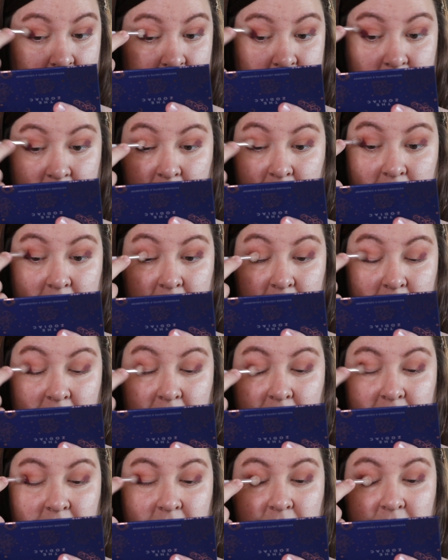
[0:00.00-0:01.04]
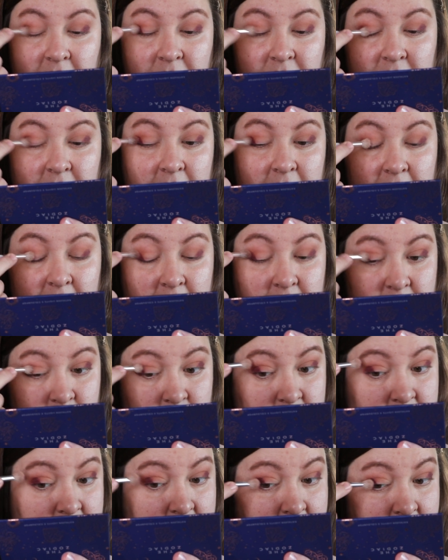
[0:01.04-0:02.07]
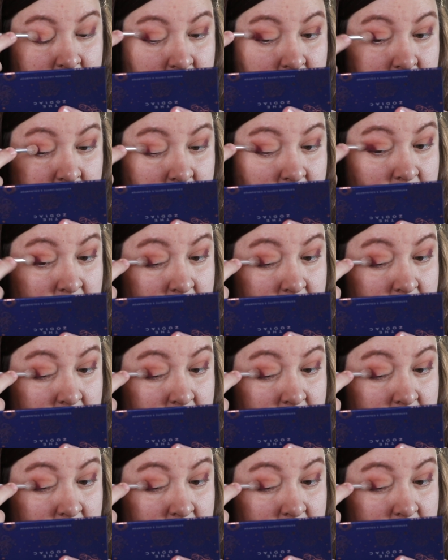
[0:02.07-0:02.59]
I think I don't even need to blend.